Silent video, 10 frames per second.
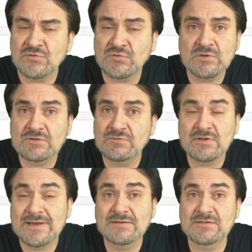This will give you
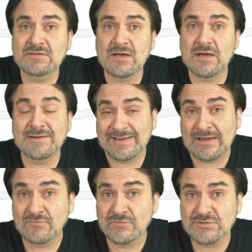an idea on
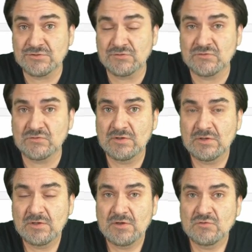averages.
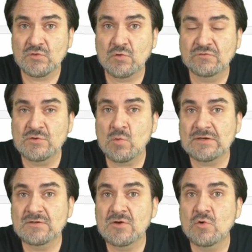So if you
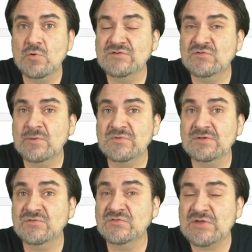want to know what
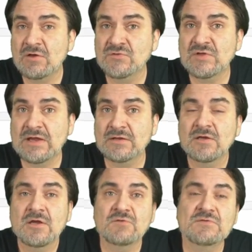something sells at,
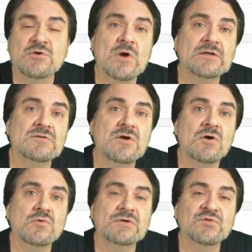if you want to
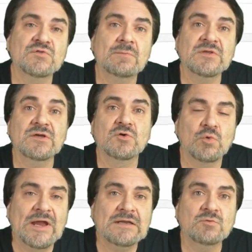know if something
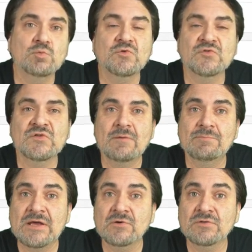graded will sell
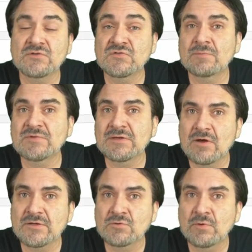better than something
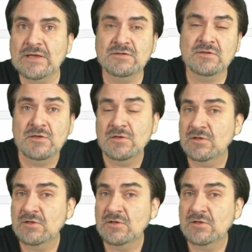ungraded,